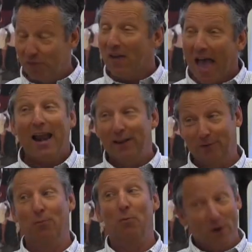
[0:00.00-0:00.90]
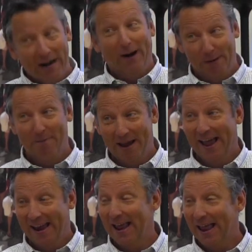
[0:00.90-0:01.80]
That is weird,
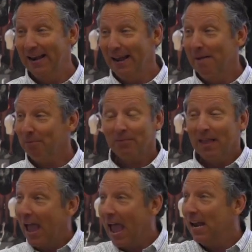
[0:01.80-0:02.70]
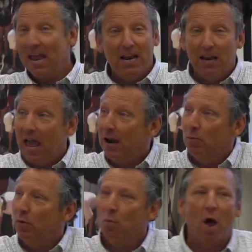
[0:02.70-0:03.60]
man. And. And then,
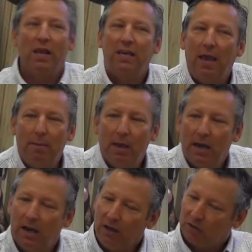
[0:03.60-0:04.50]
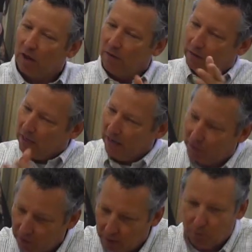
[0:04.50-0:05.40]
and when Wally came in and he saw the
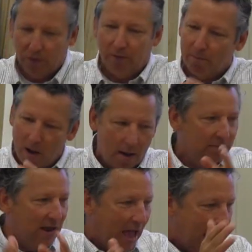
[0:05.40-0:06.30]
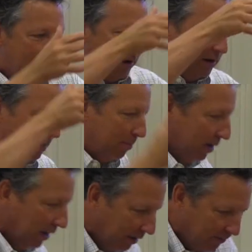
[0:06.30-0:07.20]
teacher with his mom, dad, and the
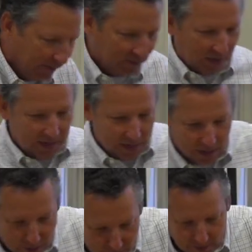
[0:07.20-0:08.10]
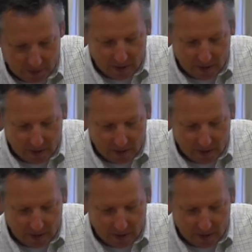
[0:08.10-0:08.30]
Beav sitting there,